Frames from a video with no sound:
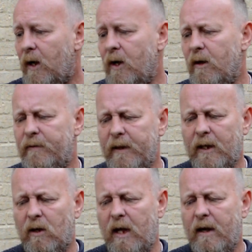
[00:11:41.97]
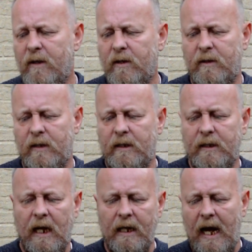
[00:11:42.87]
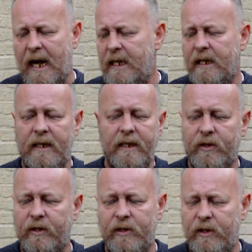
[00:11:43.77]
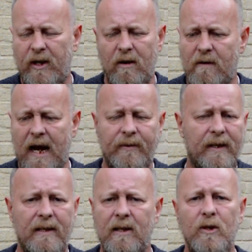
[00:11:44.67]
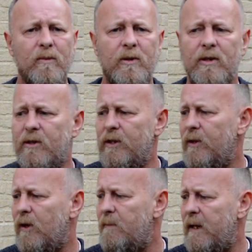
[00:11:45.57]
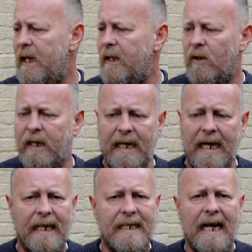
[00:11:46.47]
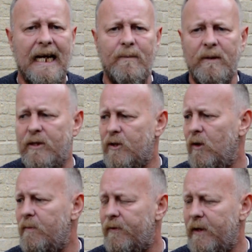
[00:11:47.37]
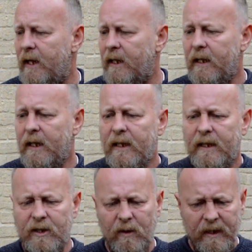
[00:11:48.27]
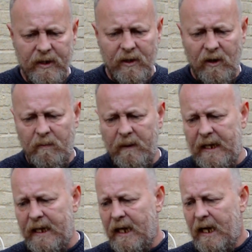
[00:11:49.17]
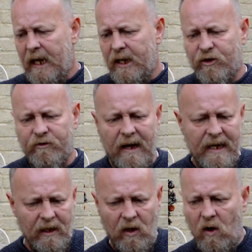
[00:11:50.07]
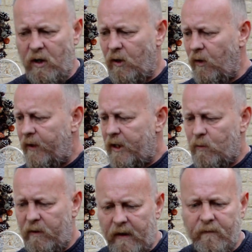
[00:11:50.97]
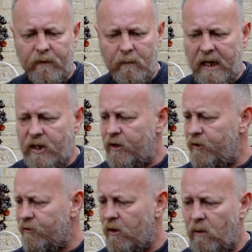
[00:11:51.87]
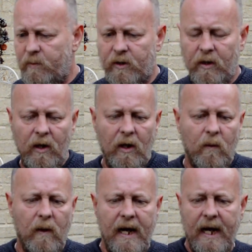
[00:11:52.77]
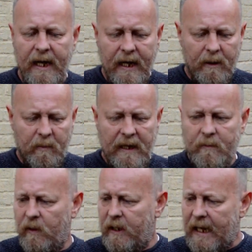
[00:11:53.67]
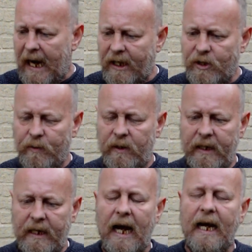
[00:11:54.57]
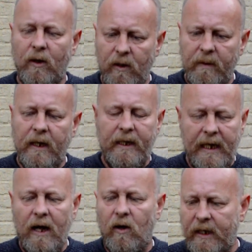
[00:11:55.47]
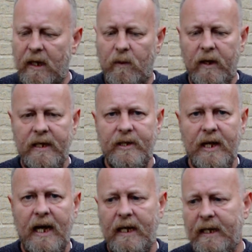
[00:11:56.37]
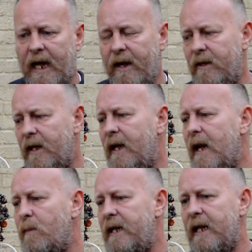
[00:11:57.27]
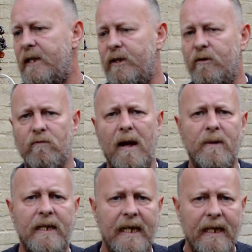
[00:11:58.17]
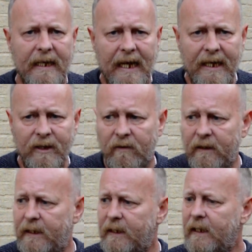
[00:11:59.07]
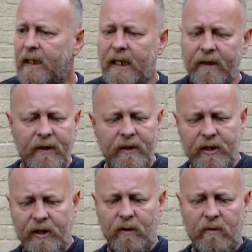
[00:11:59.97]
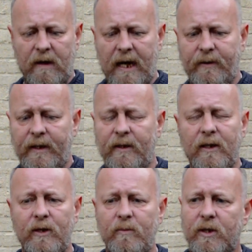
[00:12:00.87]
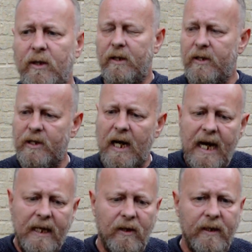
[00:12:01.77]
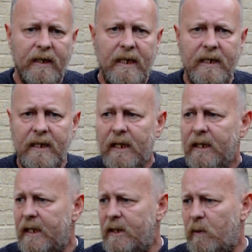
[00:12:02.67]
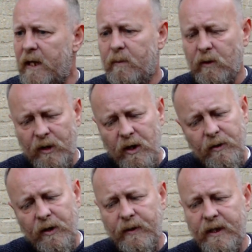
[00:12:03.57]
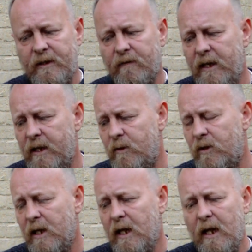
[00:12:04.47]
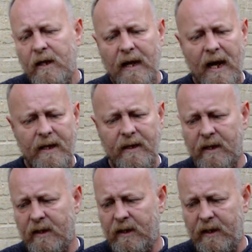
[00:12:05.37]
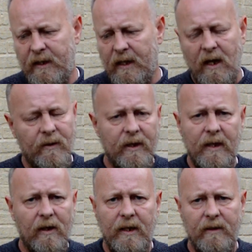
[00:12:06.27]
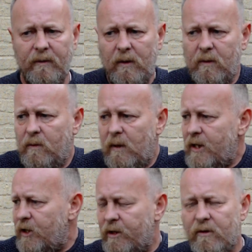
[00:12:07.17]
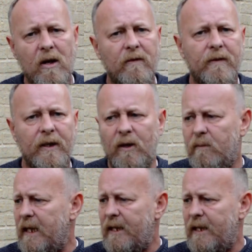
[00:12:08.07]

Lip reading: I don't think I ever done any of this just to go around in loops, do you know what I mean, like an entertainment type thing. There's always got to be a straight line on this with information drops where people can actually, hang on a minute, yeah, I get what he's saying there, and then we get to a remedy at the end of it. If you're just going around in loops, I say, like these people doing these videos, then where's your growth? You know what I mean?